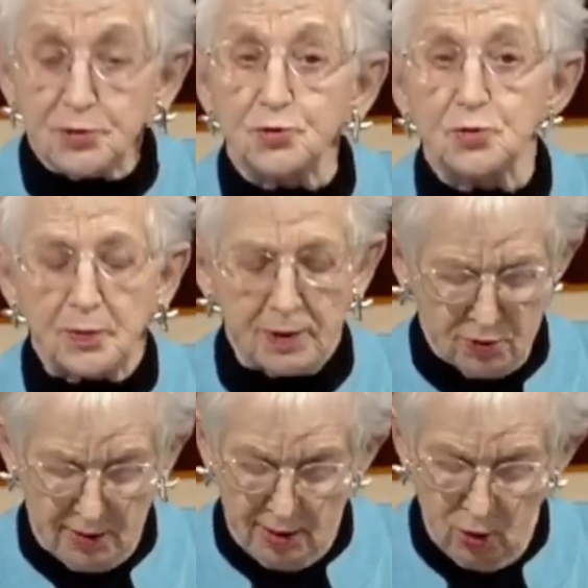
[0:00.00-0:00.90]
Mr.
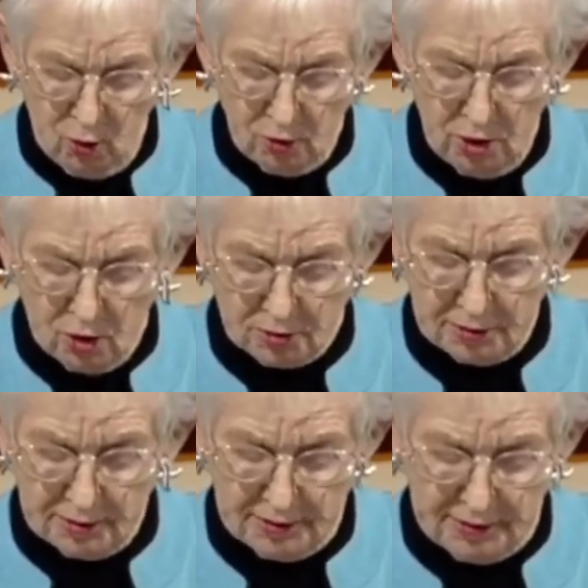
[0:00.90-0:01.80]
Speaker, I
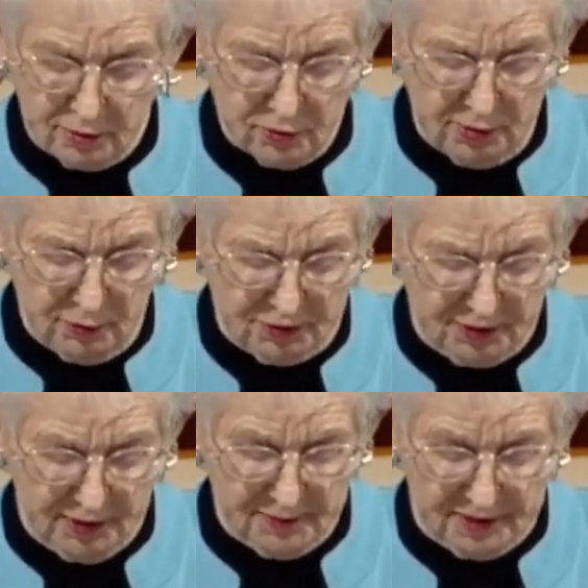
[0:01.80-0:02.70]
wholeheartedly agree with
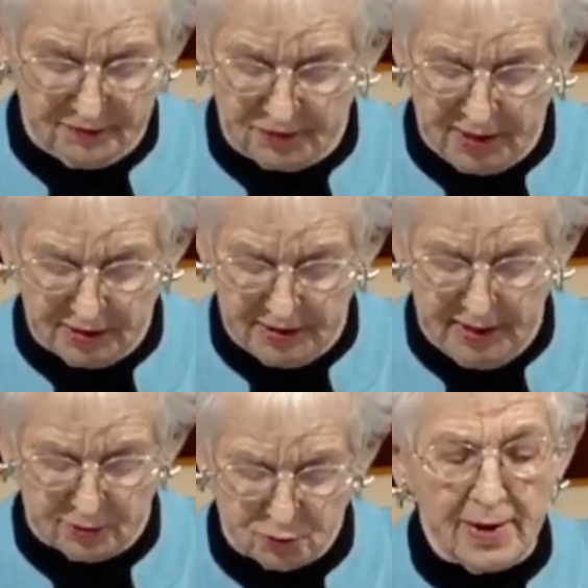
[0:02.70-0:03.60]
them, and I've taken
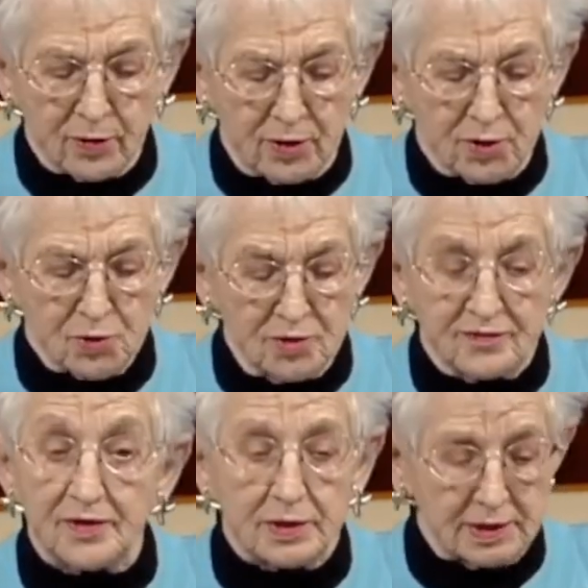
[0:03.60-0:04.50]
action on the mass migration
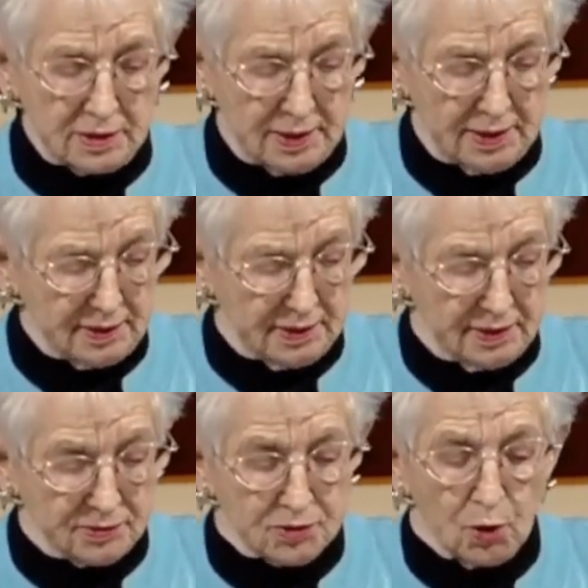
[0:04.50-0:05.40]
of illegal
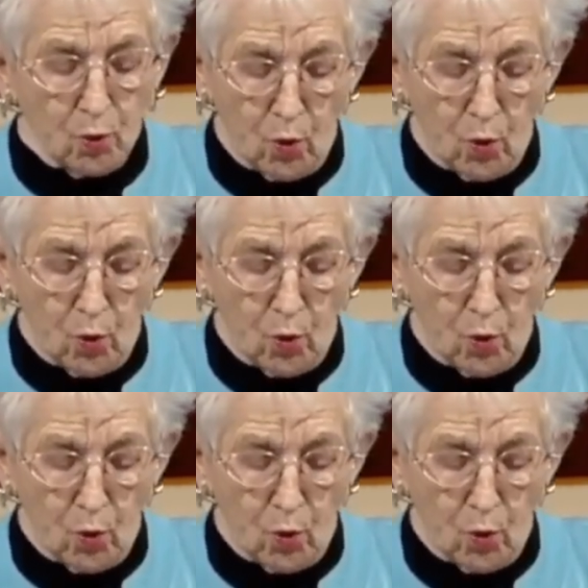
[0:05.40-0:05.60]
aliens.